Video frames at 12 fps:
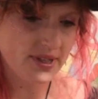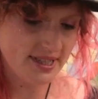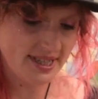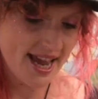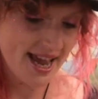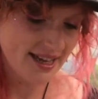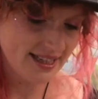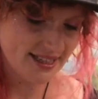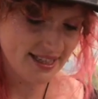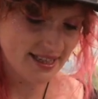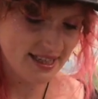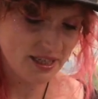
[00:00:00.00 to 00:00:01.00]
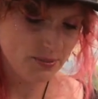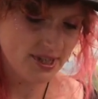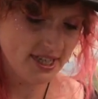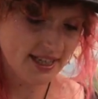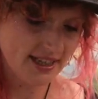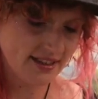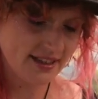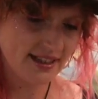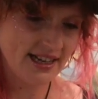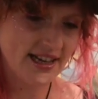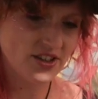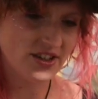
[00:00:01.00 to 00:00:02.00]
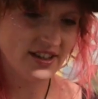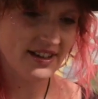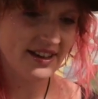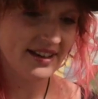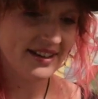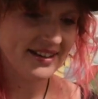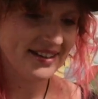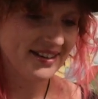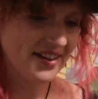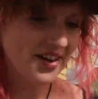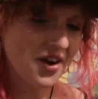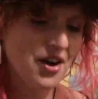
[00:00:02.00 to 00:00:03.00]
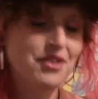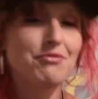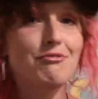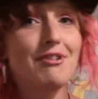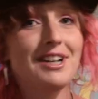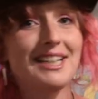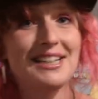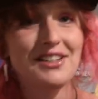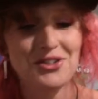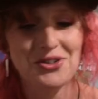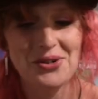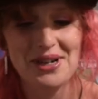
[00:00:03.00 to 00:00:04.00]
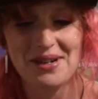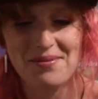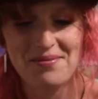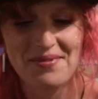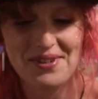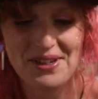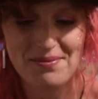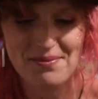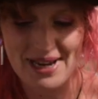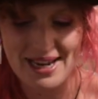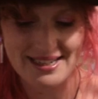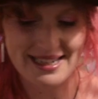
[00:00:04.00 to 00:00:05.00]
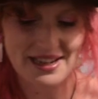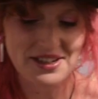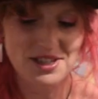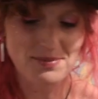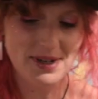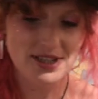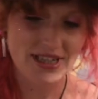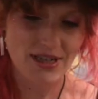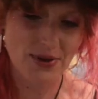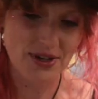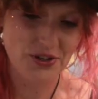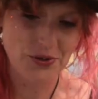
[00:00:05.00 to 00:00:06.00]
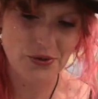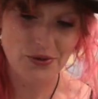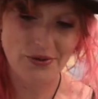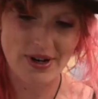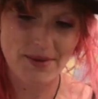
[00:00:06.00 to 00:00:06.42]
Dan is in this particular collection, and I really enjoy playing Dan, especially when you're